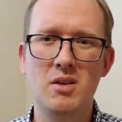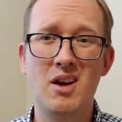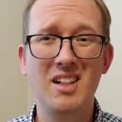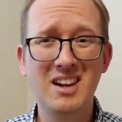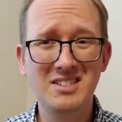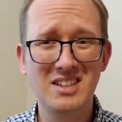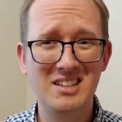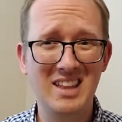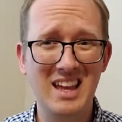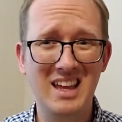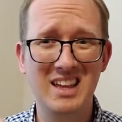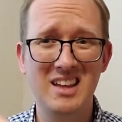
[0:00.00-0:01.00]
I'll actually
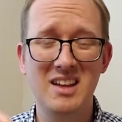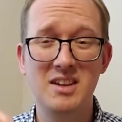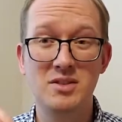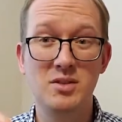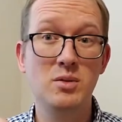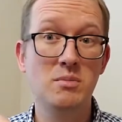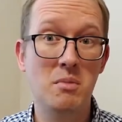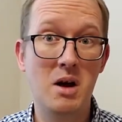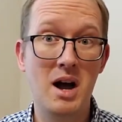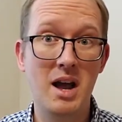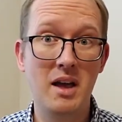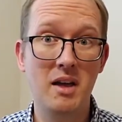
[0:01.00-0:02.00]
link to
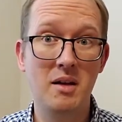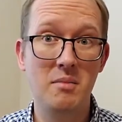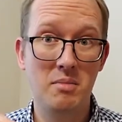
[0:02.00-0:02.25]
my